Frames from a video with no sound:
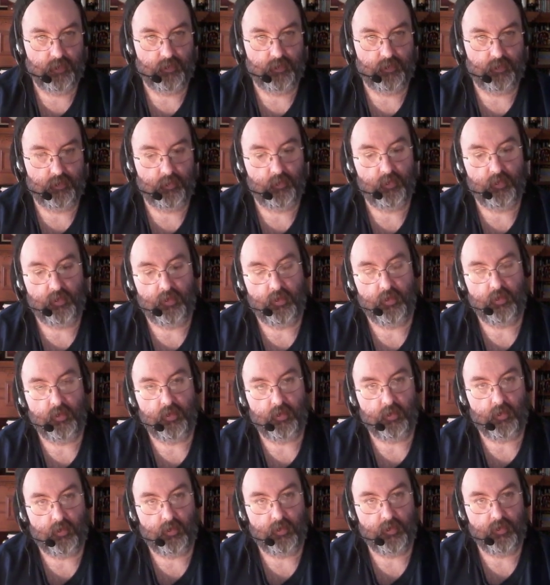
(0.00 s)
Uh, it,
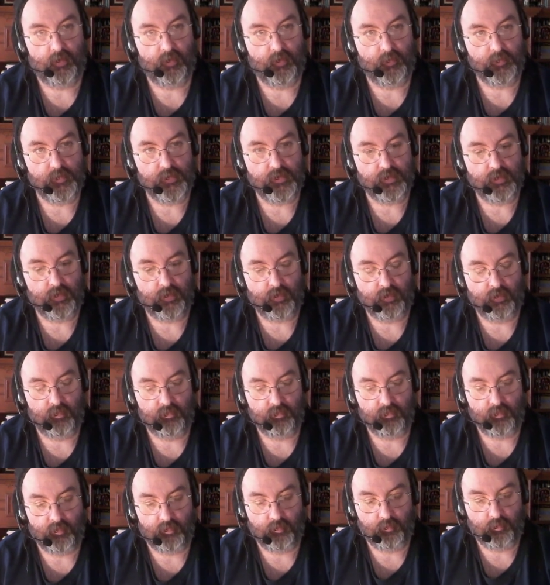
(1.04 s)
it all helps. Thank you
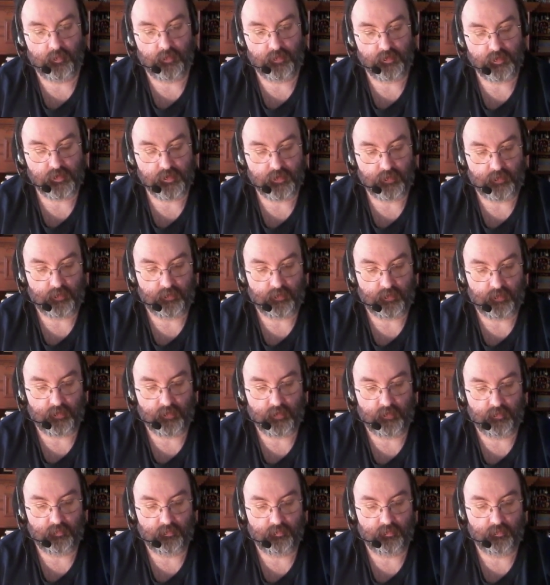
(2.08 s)
very much, and
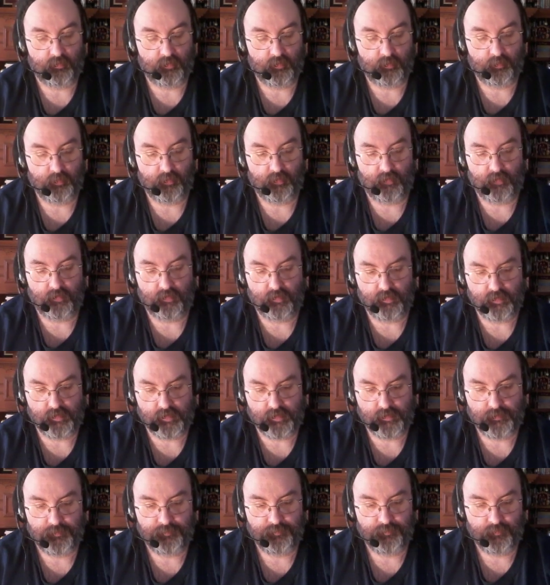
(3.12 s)
thank you for your
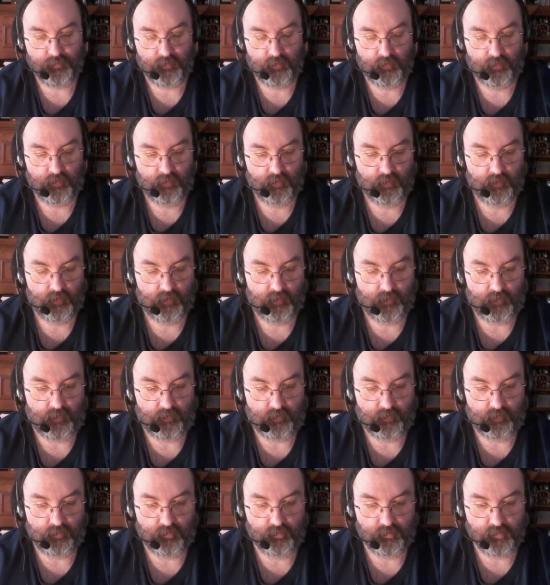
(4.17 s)
prayers
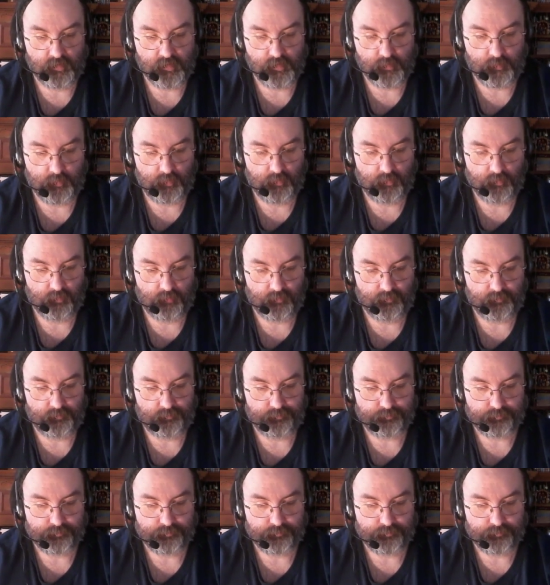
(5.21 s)
and your support.